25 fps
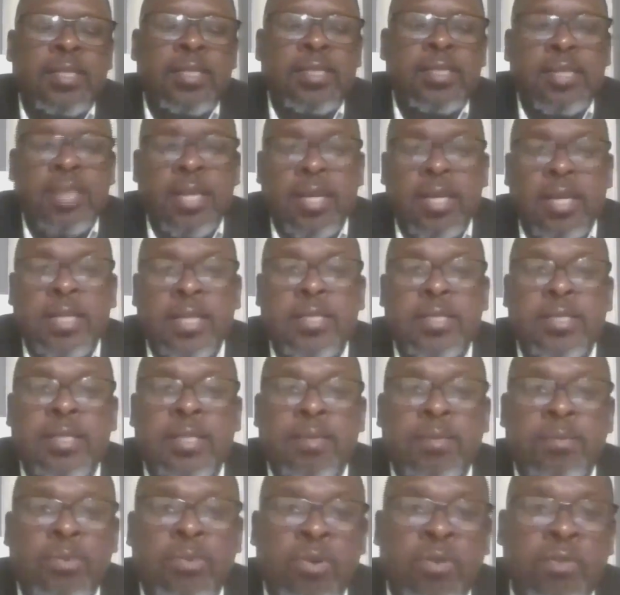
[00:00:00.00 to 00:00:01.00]
and
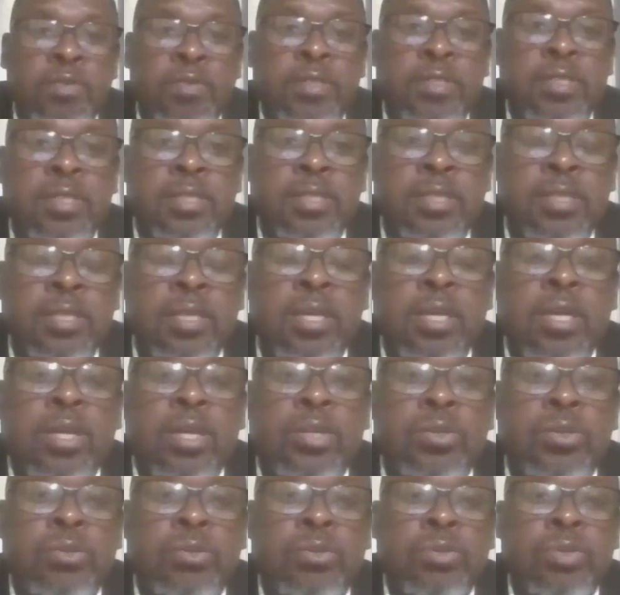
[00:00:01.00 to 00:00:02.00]
circuits and provinces
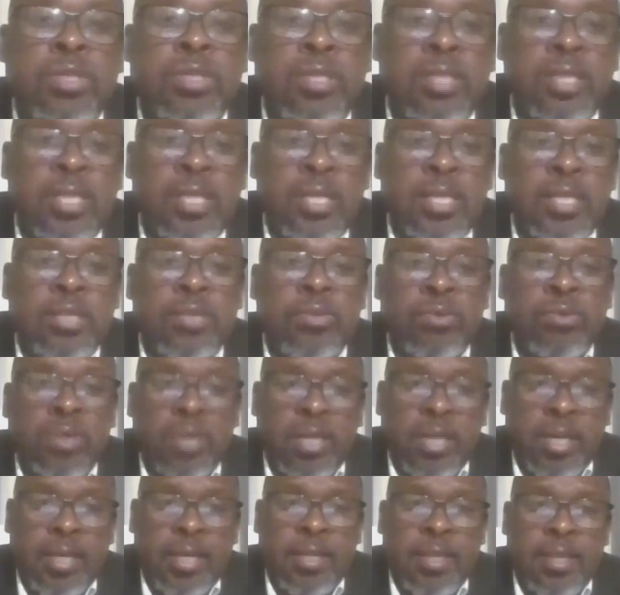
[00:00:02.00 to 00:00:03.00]
to see
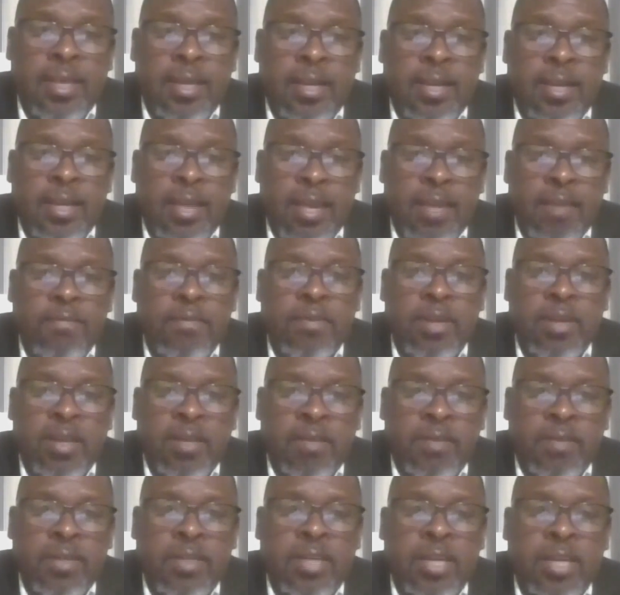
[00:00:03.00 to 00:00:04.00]
to it that
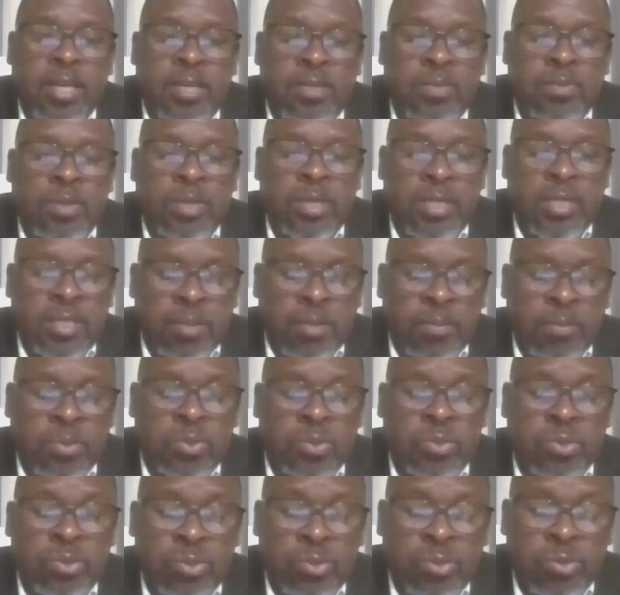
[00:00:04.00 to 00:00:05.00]
every level does what it's
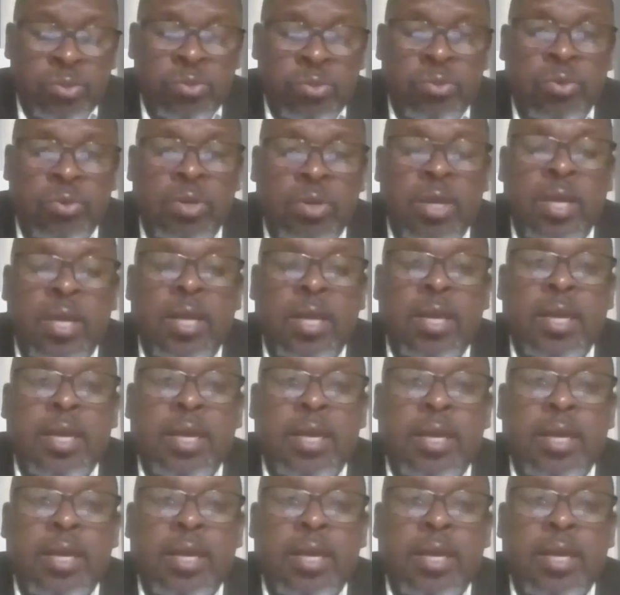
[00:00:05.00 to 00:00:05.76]
supposed to do